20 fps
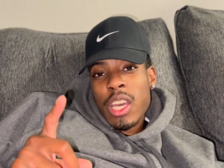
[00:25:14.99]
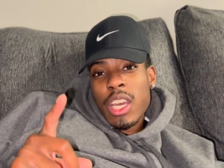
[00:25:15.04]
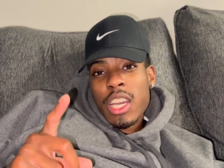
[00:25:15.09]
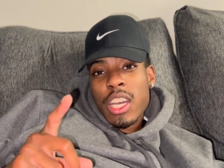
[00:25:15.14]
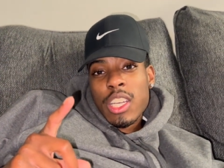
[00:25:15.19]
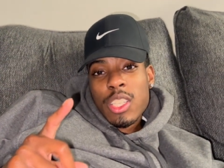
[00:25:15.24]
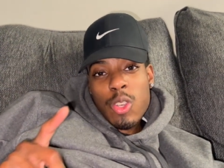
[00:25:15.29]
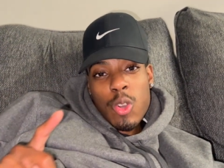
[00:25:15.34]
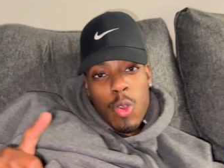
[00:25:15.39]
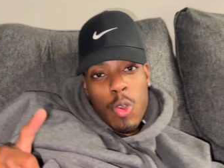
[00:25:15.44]

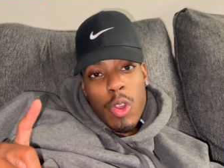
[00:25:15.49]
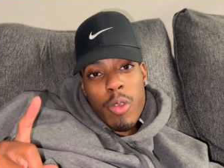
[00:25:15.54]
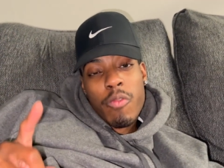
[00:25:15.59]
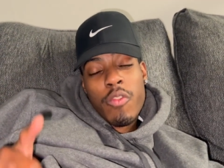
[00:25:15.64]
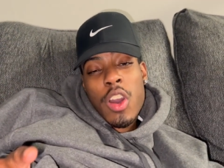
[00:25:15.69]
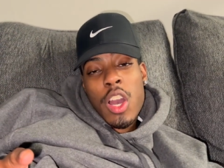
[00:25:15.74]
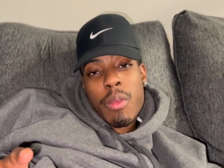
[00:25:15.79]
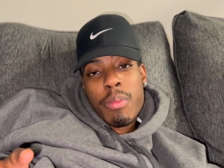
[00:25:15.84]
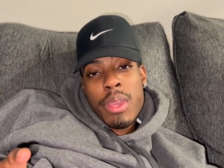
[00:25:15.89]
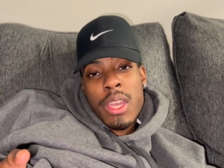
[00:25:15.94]
Because who the
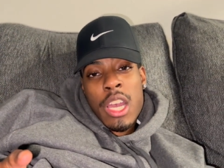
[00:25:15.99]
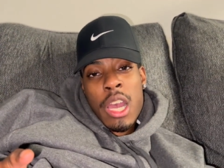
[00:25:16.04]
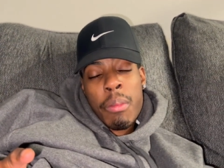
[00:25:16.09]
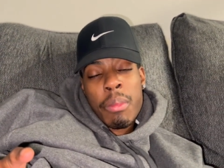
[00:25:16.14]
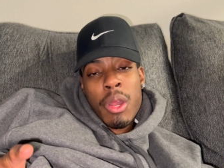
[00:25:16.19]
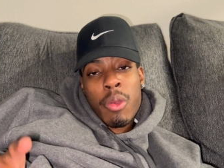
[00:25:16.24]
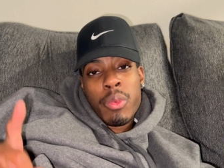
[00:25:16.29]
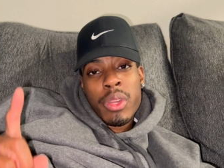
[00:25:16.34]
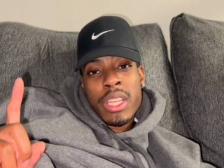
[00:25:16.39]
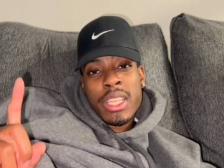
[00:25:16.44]
fuck be
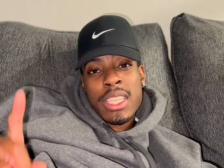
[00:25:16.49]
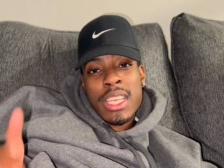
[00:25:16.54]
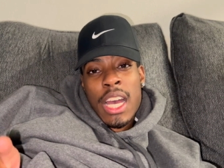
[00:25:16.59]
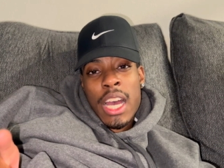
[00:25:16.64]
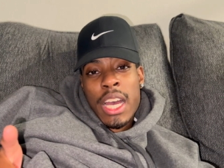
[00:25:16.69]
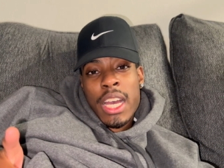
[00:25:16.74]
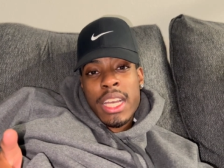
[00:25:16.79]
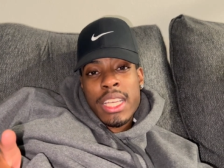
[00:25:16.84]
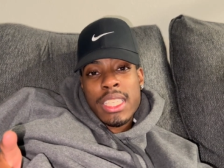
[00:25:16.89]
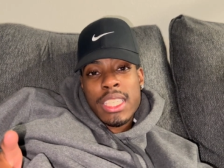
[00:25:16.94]
coming up with these
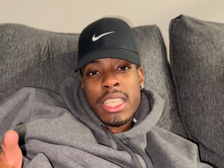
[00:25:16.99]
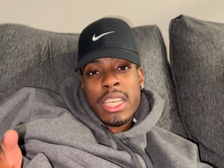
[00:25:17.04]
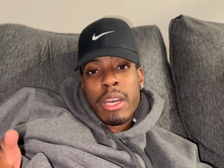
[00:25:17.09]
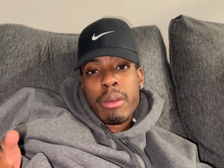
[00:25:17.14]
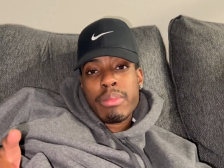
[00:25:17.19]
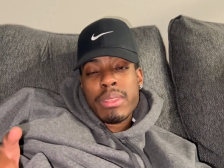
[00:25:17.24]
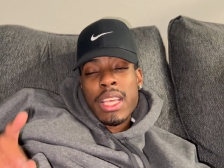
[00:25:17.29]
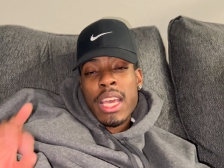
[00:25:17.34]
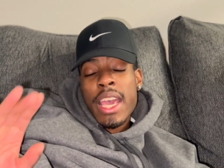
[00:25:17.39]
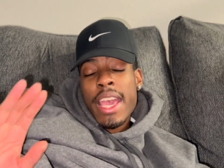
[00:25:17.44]

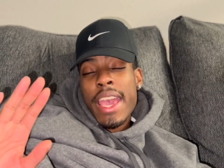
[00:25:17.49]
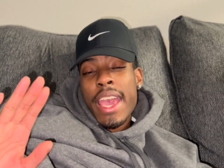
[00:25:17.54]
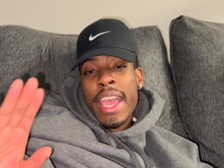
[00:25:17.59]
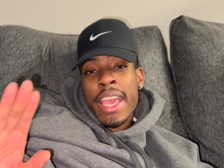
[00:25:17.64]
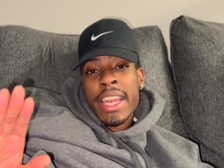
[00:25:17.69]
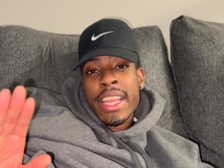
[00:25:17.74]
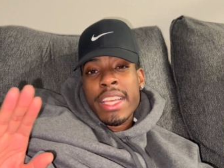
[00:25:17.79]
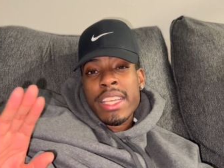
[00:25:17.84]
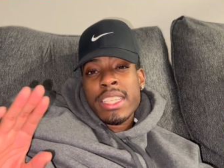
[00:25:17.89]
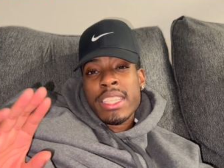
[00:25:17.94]
concepts
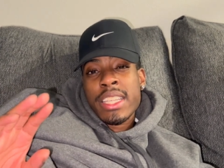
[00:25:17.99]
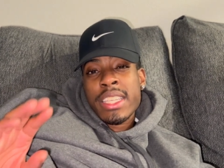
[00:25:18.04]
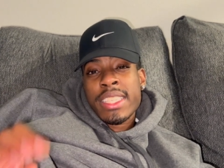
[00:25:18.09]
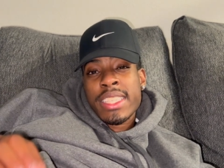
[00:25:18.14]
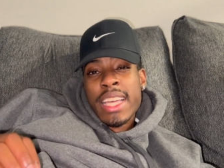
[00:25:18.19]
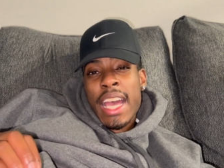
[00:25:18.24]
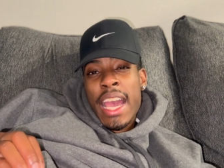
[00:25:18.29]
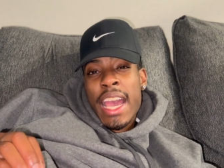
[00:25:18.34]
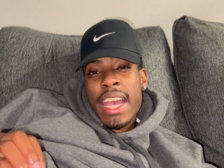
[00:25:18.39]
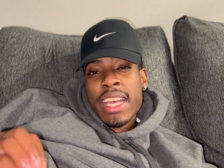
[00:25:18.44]
and these
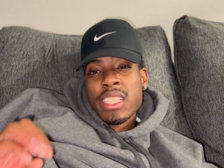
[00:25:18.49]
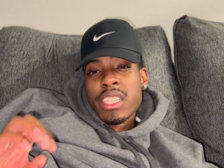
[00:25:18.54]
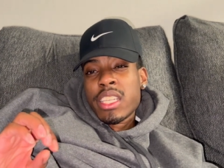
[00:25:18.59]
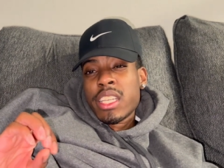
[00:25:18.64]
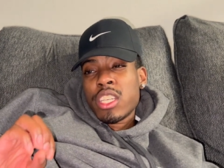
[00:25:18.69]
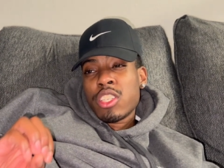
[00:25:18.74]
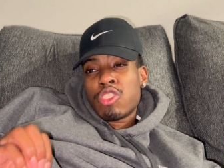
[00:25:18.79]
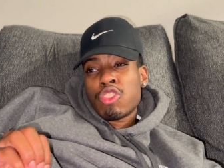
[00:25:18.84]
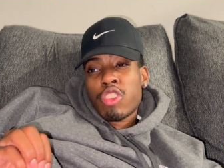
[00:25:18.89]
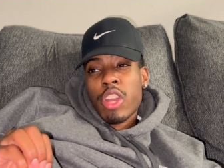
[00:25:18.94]
designs and
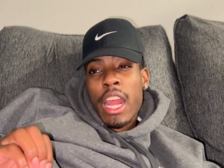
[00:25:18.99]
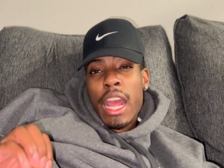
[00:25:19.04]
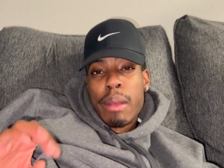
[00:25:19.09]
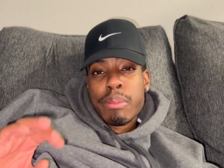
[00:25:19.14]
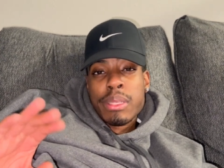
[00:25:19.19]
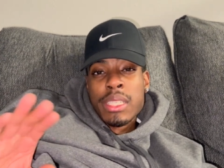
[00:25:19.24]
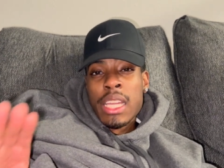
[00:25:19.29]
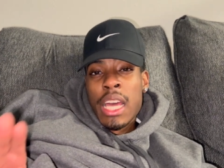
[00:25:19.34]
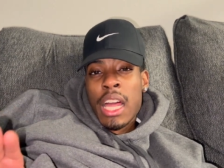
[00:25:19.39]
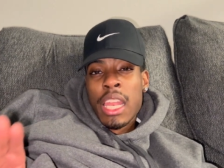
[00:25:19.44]
these
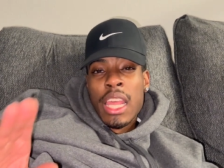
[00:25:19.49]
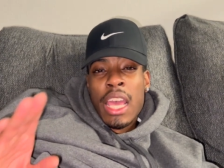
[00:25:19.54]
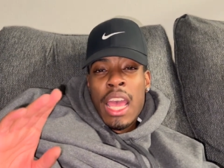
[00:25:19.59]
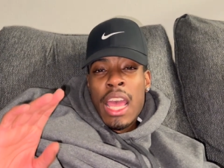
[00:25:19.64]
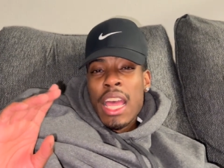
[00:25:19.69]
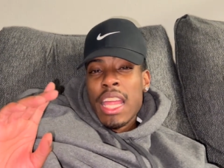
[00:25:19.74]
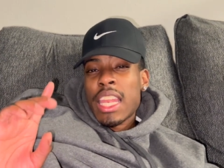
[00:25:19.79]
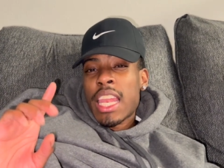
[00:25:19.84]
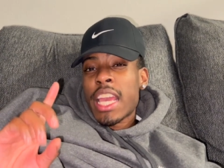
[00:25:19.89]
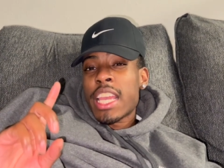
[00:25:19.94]
traps and all that?
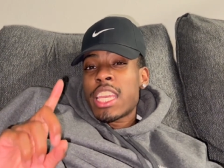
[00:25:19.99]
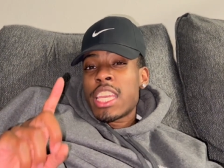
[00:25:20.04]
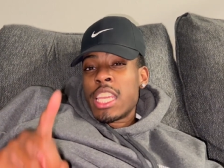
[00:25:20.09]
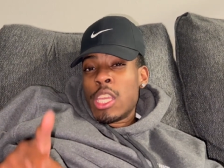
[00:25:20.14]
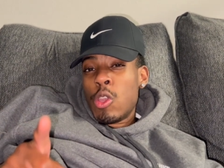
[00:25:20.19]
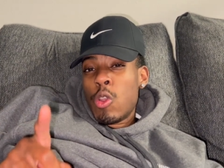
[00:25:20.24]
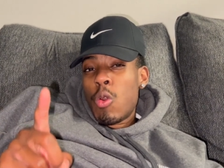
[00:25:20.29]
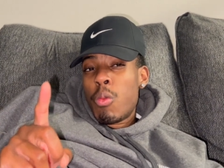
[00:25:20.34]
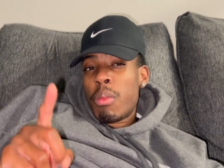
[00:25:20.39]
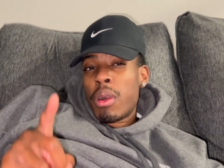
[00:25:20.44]
Like,
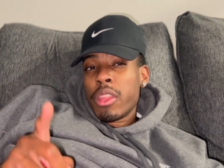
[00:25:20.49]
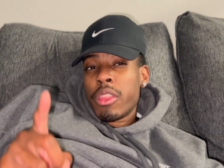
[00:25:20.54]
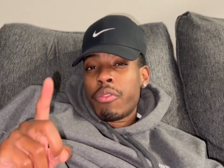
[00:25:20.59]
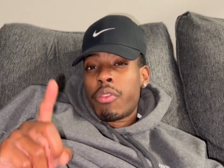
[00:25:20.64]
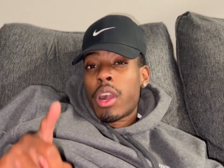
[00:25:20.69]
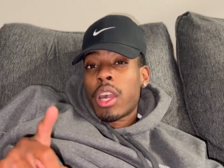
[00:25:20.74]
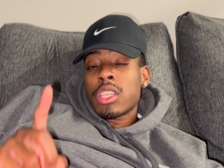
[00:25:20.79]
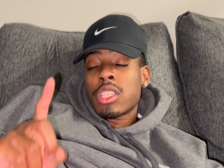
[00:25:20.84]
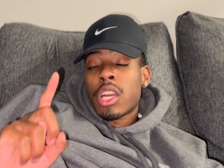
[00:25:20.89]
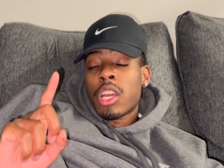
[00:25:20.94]
you
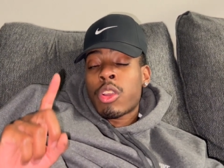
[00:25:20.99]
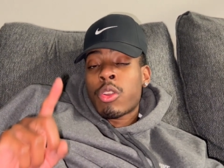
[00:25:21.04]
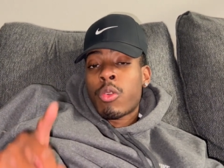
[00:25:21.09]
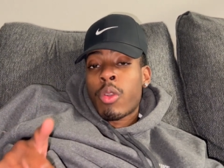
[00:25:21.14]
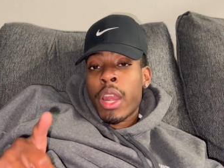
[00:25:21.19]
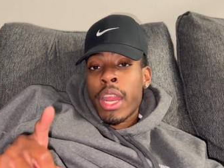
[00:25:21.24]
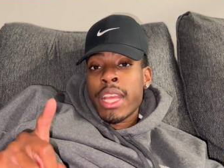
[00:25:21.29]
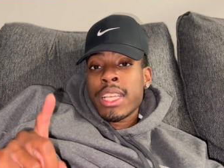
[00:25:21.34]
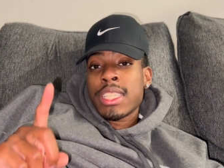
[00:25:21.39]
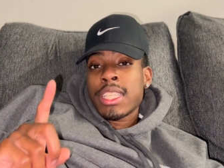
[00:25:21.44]
motherfuckers are
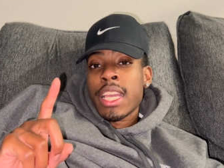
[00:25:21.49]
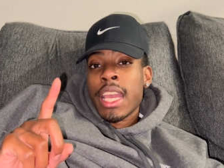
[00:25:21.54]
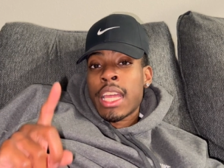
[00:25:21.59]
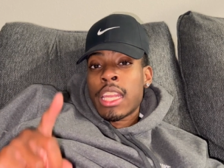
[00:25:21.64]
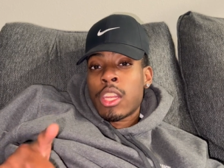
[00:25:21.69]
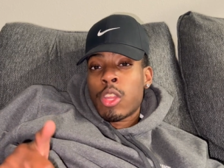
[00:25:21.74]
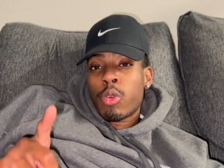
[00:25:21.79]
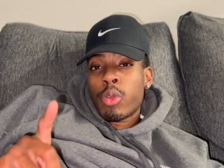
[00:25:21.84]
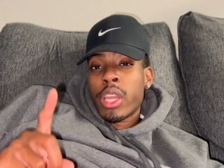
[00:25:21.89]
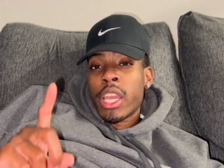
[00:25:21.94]
crazy
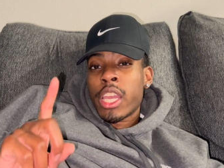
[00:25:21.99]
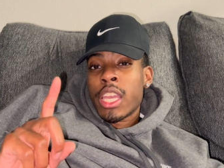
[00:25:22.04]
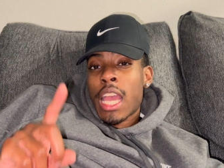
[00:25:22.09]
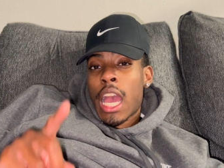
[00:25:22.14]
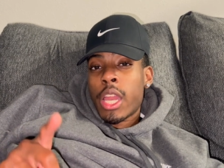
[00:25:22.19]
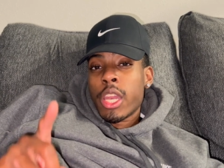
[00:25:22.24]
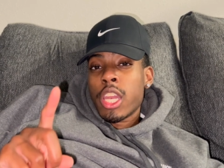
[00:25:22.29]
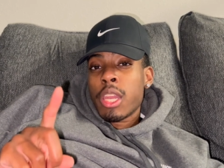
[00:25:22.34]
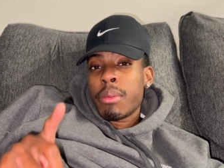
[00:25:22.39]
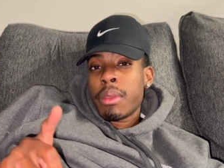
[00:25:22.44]
and lonely. And
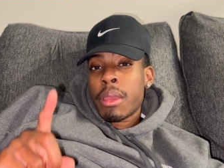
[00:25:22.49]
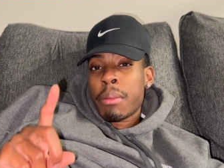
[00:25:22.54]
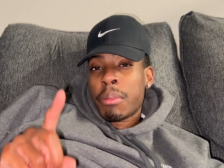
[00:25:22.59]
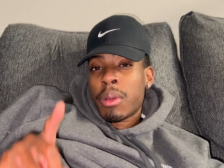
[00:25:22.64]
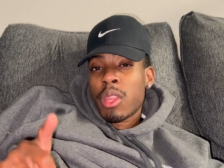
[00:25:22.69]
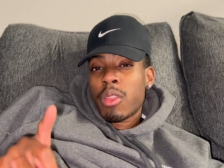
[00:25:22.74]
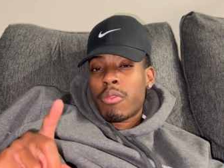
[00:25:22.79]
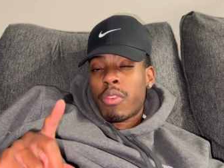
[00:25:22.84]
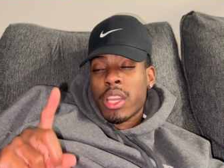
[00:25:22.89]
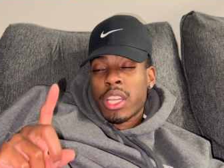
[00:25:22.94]
y'all need to be in
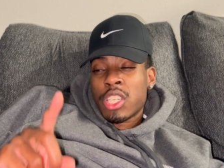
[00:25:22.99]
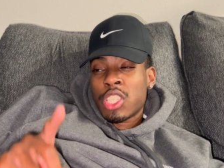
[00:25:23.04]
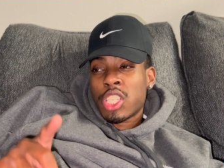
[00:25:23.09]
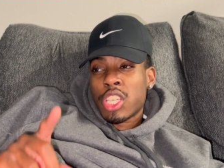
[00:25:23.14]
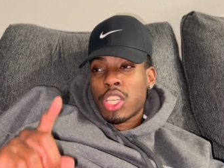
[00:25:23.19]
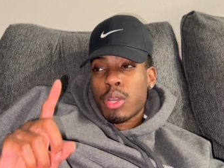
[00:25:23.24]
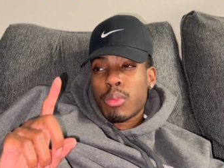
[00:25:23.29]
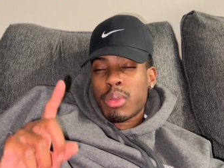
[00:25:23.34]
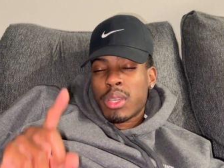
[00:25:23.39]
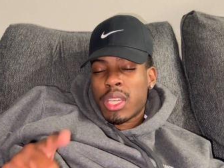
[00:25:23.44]
motherfucking
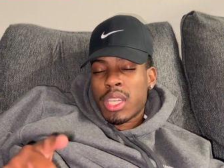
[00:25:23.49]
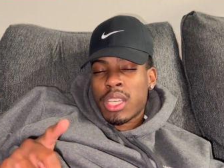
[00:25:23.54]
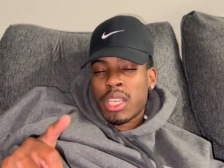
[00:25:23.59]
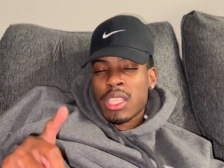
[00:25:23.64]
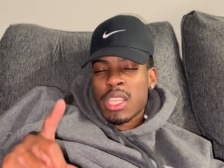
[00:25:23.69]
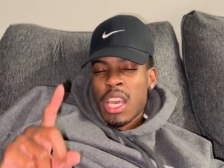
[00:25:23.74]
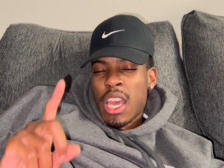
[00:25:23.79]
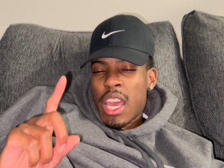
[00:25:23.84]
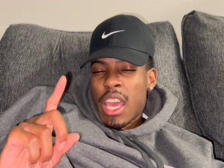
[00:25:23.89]
jail because